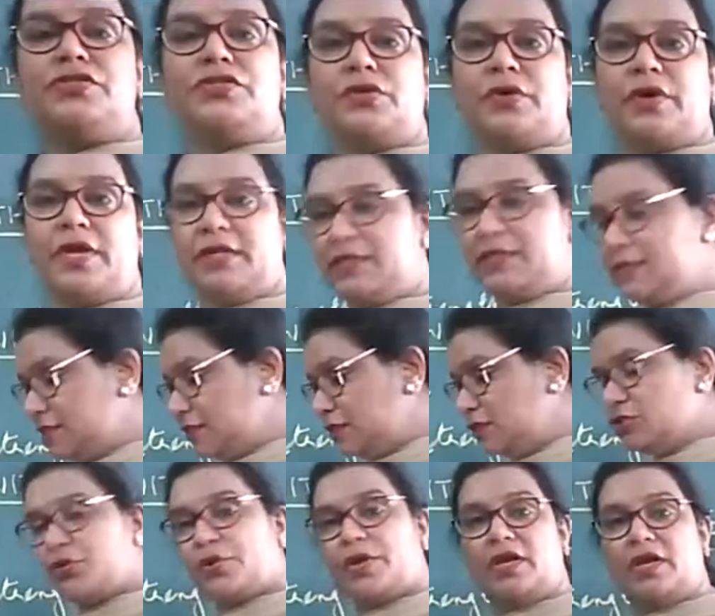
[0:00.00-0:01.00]
to join. Are
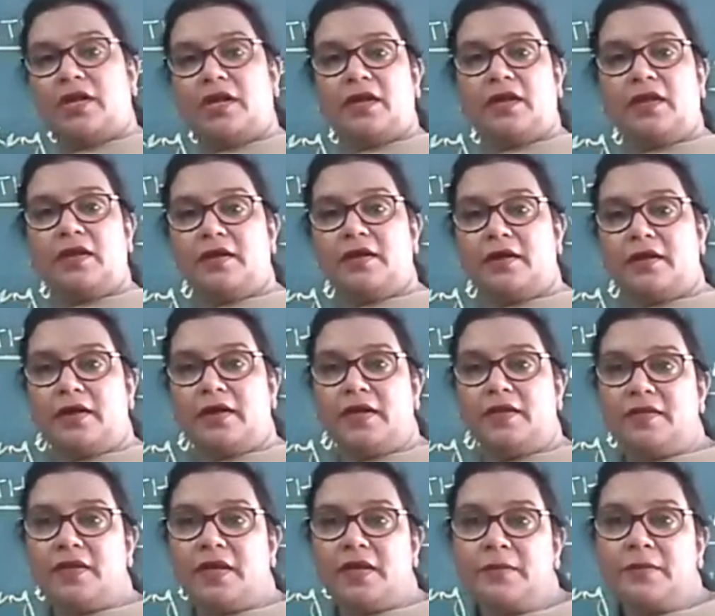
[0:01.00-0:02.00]
still joining, uh,
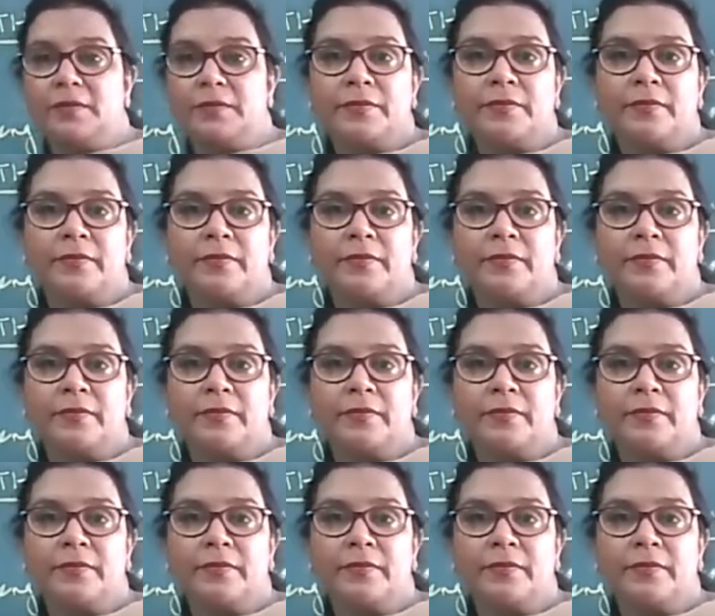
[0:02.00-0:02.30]
aren't they?